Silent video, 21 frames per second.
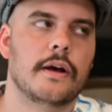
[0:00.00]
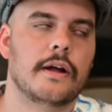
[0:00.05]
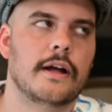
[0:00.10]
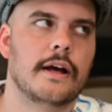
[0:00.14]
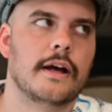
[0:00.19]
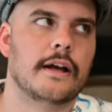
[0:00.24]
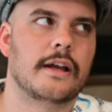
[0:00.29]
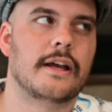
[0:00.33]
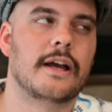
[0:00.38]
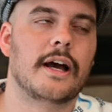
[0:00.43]

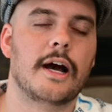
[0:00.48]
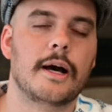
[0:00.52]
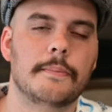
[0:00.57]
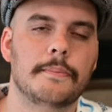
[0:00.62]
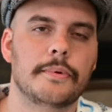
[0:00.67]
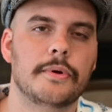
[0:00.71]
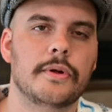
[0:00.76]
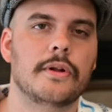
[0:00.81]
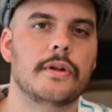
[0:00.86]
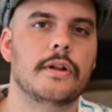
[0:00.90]
a
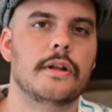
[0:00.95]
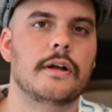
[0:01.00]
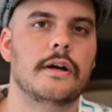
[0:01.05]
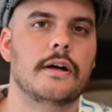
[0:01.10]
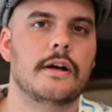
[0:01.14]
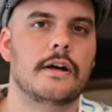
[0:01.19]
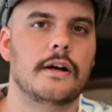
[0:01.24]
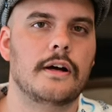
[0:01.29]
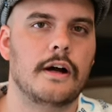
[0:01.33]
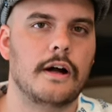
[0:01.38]

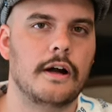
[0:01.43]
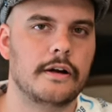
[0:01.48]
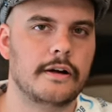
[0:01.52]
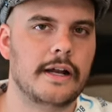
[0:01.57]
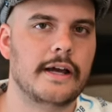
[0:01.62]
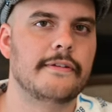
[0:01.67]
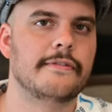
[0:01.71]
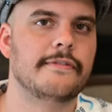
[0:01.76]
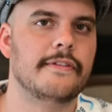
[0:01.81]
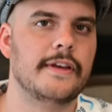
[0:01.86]
couple
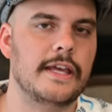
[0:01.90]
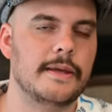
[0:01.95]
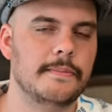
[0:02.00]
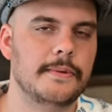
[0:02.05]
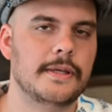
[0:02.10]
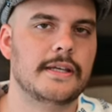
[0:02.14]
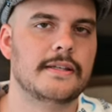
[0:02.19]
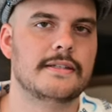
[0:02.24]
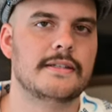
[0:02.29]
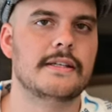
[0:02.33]
RF
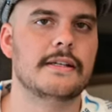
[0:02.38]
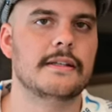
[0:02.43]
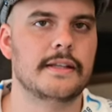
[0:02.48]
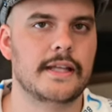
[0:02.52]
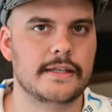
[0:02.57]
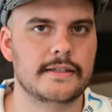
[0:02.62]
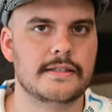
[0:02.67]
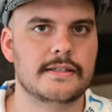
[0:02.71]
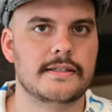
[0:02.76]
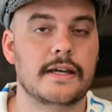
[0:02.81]
APS-C
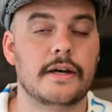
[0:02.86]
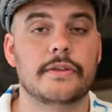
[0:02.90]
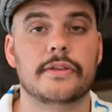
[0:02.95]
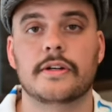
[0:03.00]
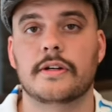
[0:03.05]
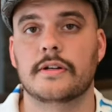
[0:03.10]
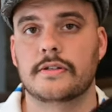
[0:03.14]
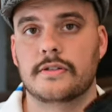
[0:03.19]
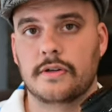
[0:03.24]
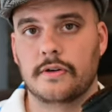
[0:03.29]
lenses out
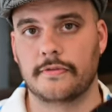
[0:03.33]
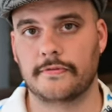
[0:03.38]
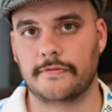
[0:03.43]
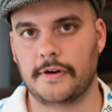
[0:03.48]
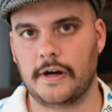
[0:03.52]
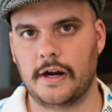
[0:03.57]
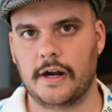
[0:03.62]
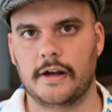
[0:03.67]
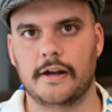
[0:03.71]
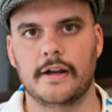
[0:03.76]
there so
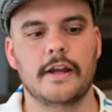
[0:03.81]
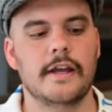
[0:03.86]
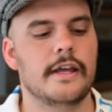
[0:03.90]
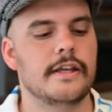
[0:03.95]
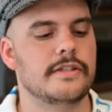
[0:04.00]
far.